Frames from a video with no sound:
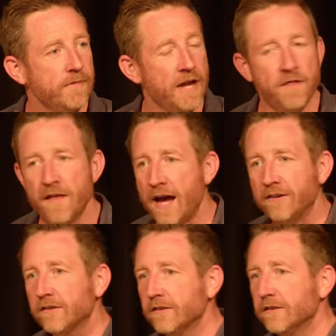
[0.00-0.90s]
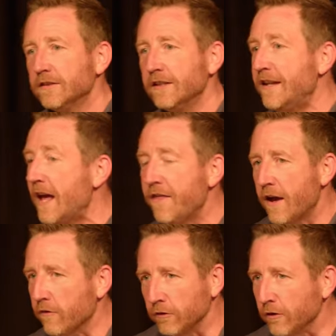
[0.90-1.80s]
in that death
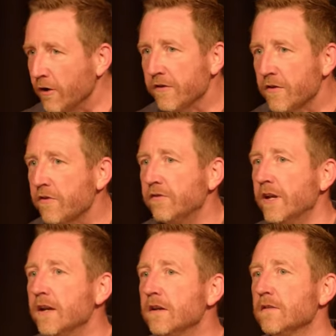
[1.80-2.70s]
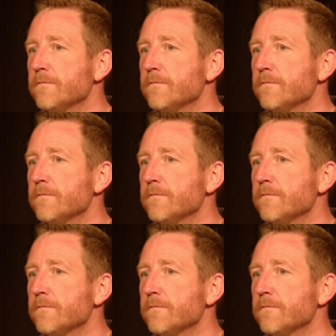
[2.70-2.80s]
has lost its sting,